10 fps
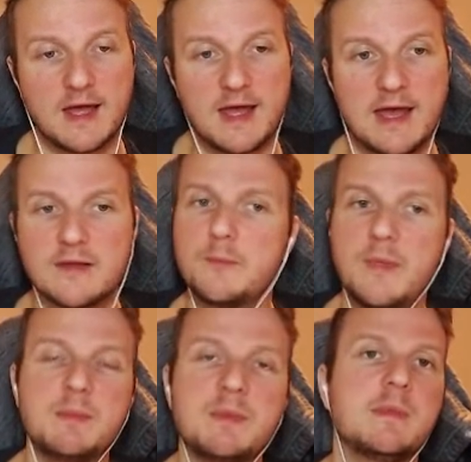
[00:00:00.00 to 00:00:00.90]
and
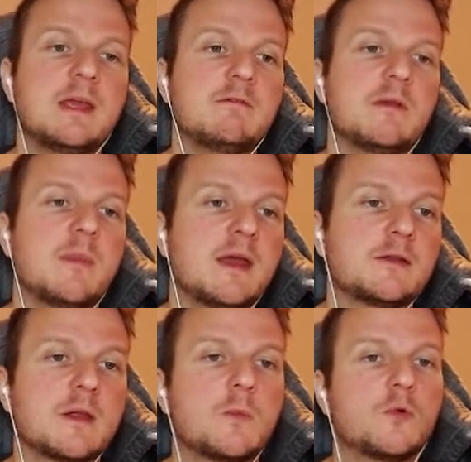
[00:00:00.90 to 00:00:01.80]
maybe even make
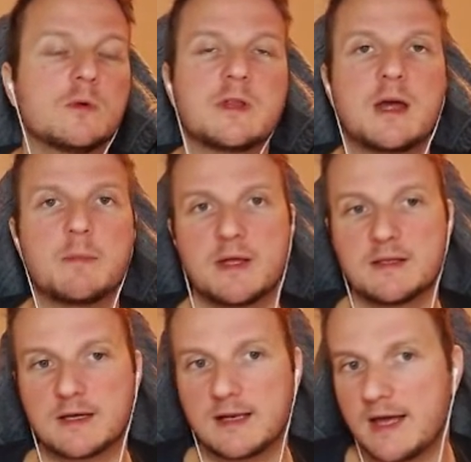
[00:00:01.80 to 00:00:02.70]
some rules up in
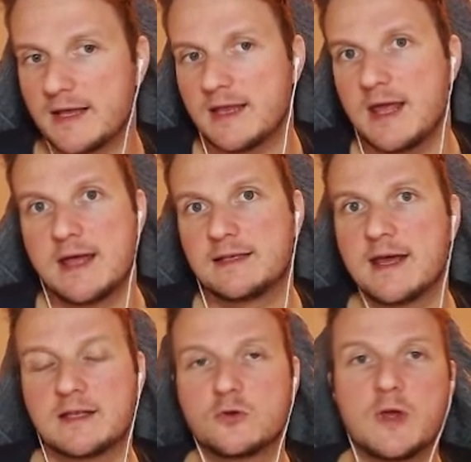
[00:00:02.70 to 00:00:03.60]
the clan
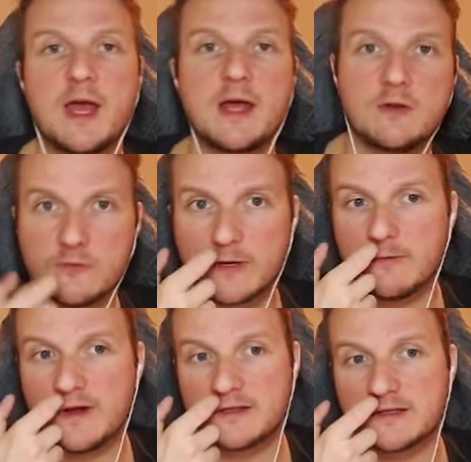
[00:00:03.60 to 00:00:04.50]
that you cannot
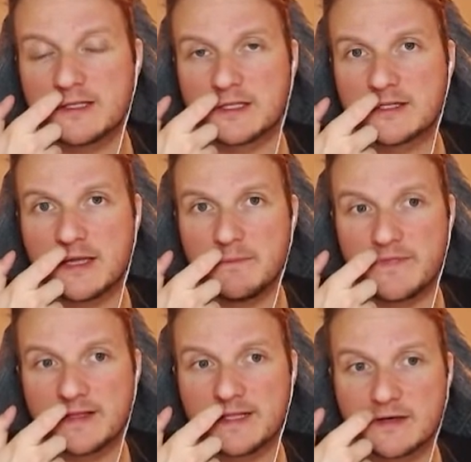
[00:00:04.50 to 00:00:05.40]
request
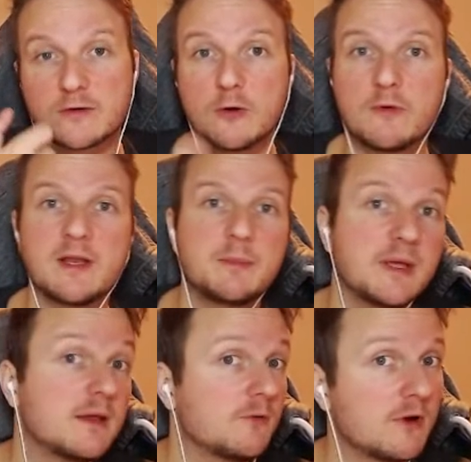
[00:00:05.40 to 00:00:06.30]
something that is already
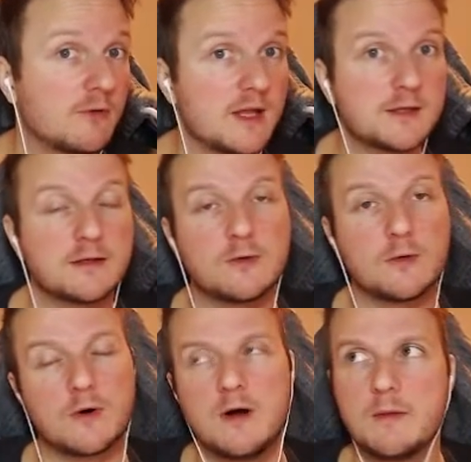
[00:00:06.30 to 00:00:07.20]
being requested
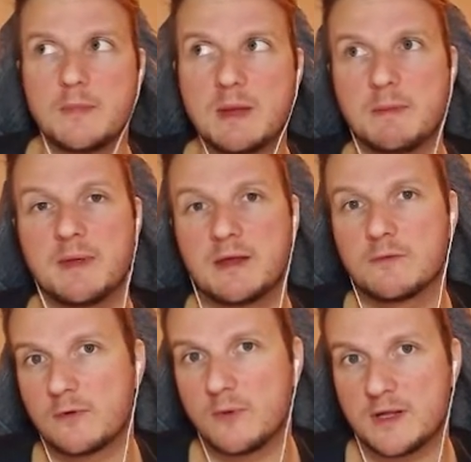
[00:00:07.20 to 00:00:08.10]
or maybe being
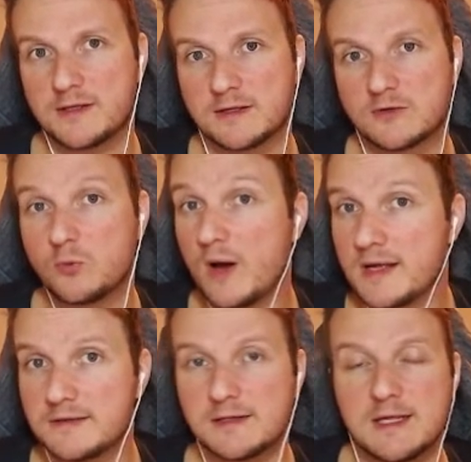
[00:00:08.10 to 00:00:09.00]
requested
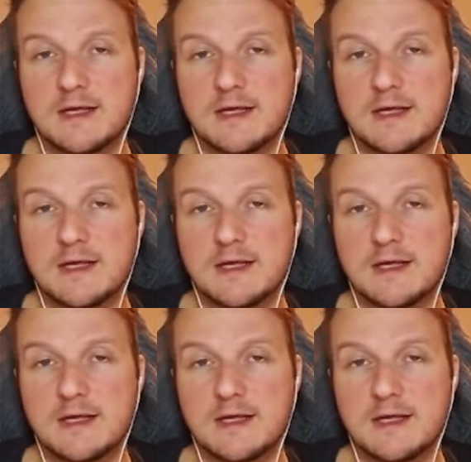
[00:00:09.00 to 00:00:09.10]
twice,